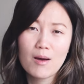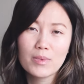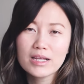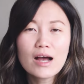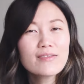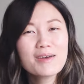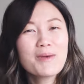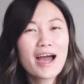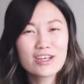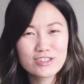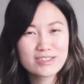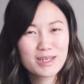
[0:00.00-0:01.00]
But now that I'm
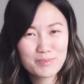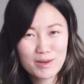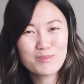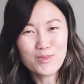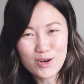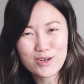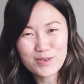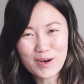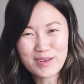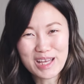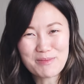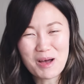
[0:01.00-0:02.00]
actually a bit more
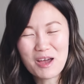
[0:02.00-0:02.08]
grown up,